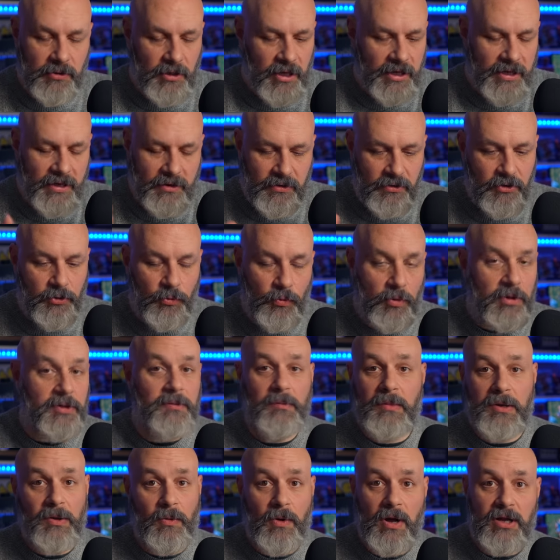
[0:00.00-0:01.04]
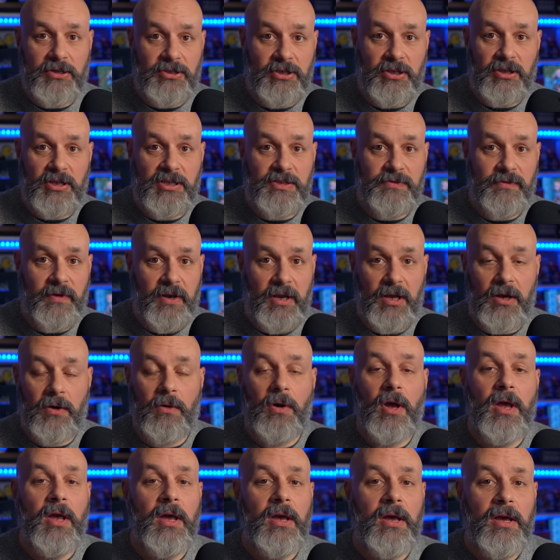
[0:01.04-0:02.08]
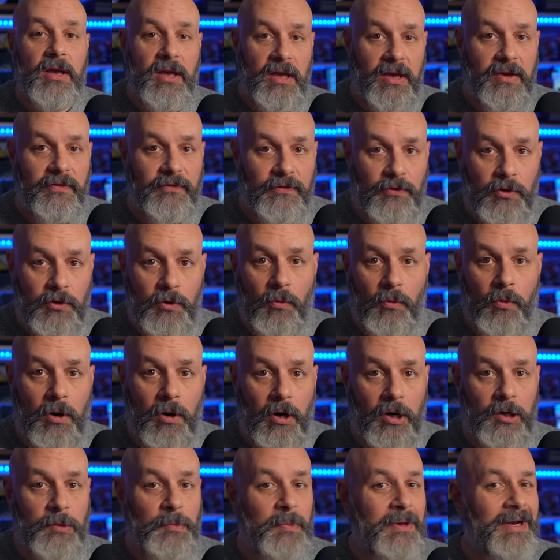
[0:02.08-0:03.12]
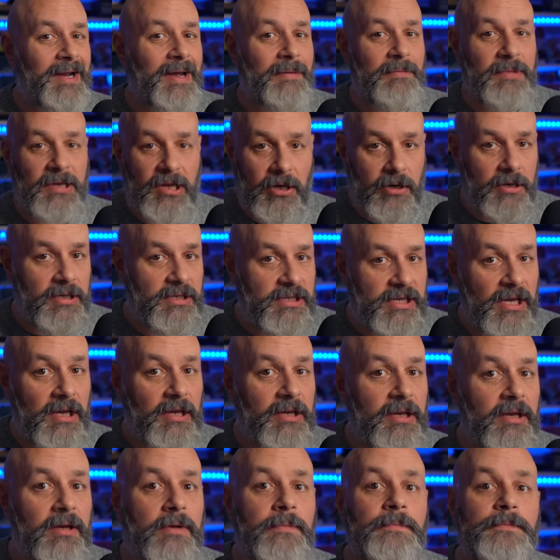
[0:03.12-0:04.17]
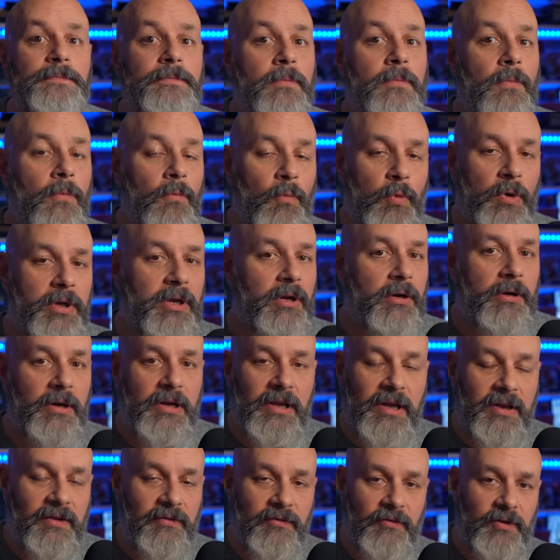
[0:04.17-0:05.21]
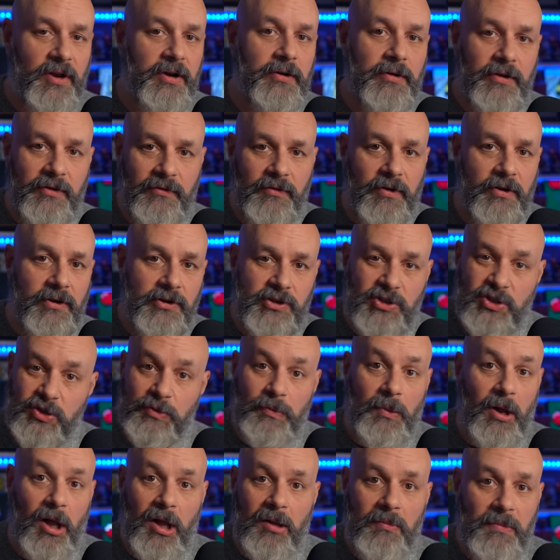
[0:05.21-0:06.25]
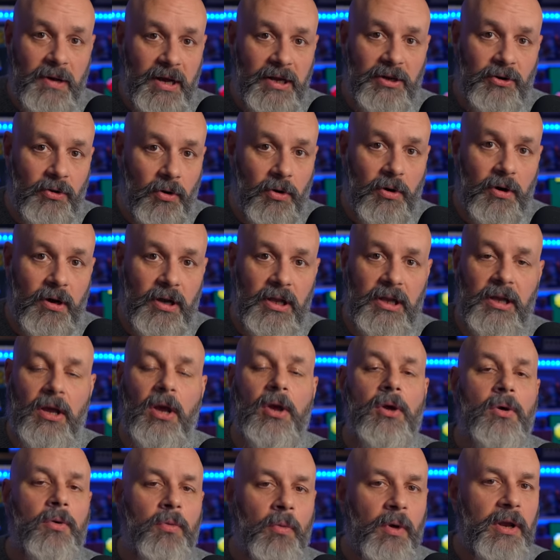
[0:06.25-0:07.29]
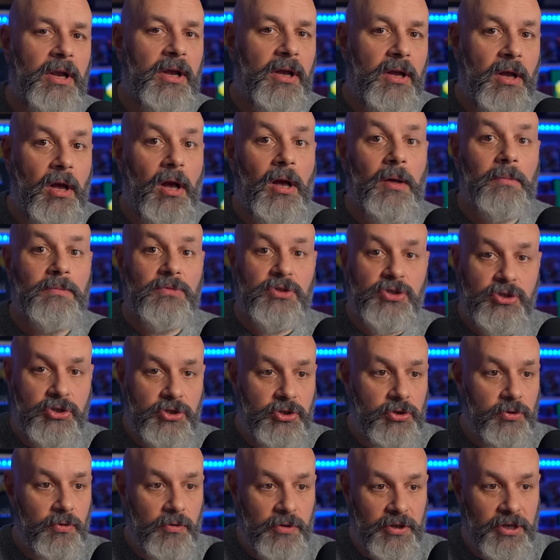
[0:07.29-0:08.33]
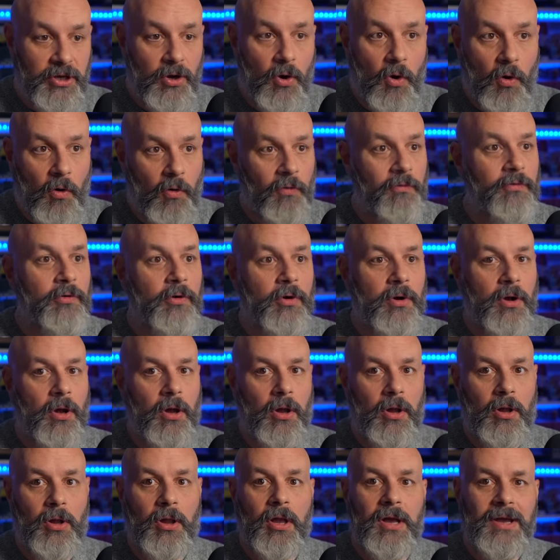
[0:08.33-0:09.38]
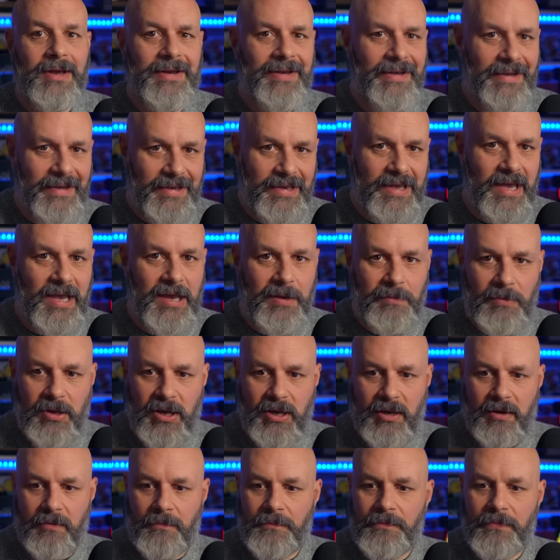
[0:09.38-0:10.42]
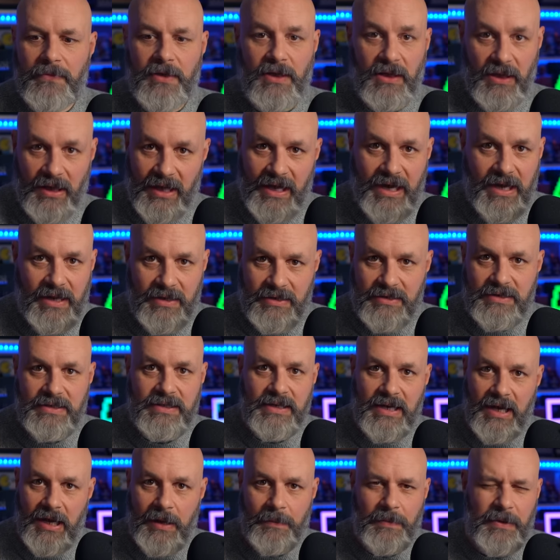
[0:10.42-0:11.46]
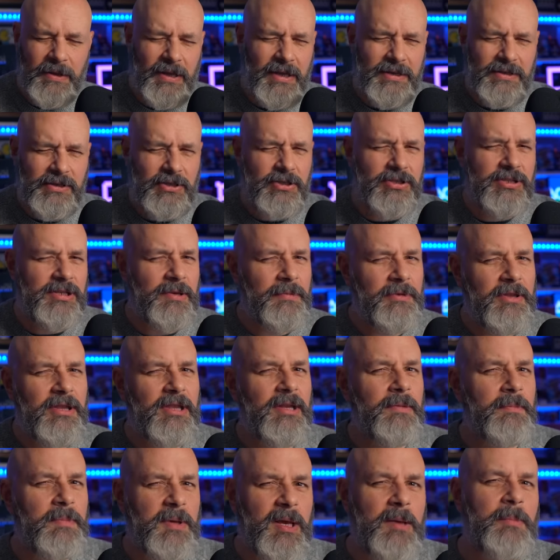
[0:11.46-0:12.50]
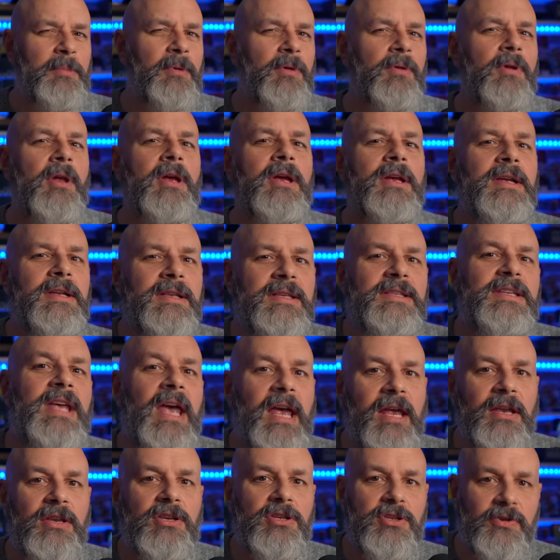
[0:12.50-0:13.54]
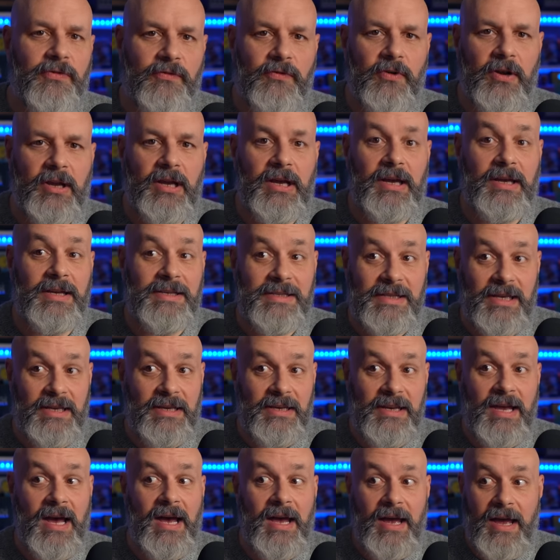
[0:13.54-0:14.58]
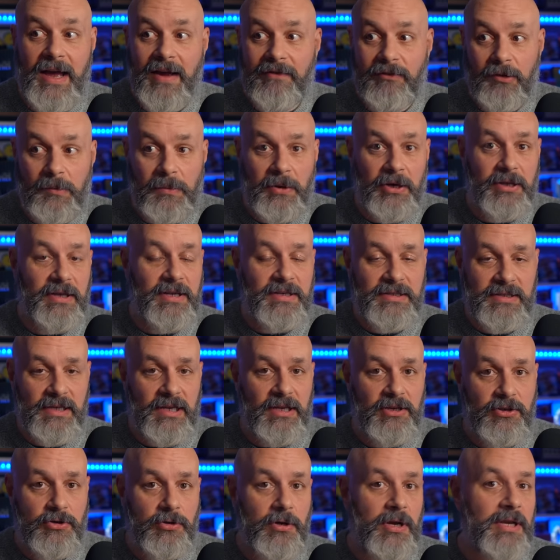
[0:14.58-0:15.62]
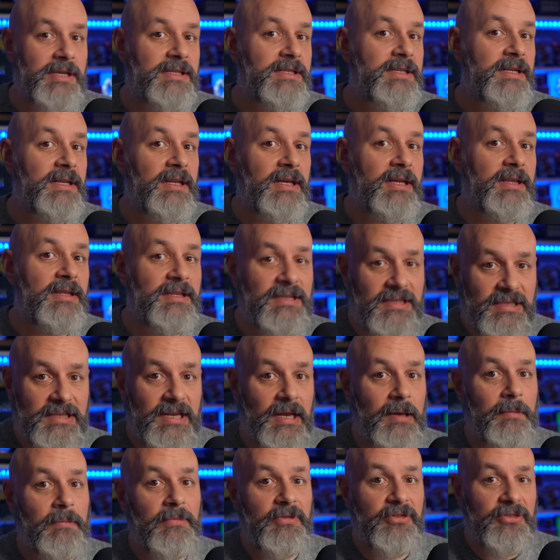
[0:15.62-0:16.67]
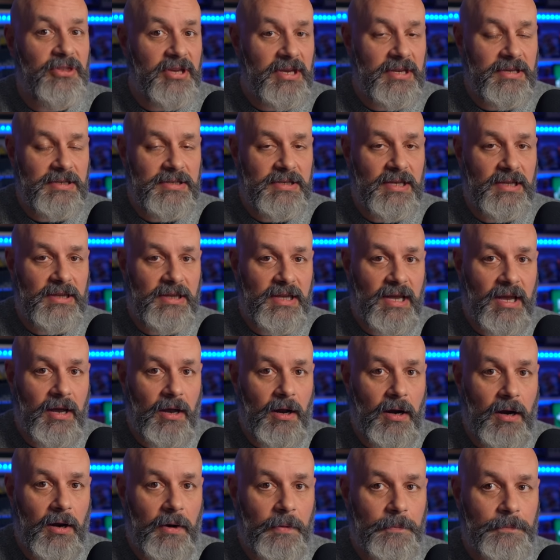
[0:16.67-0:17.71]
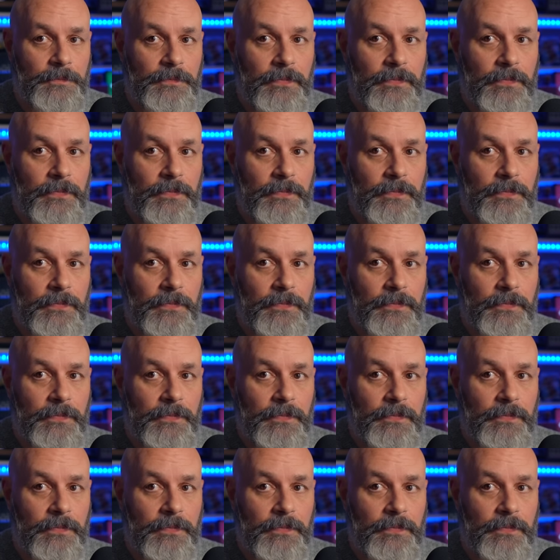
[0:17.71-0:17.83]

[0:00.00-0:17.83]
Like, you wouldn't be watching this video if you weren't, but I'm here to tell you, we are in a very, very small minority when it comes to the overall gaming landscape. And that's just something that people tend to forget, is that not everybody is interested in the same things that they are.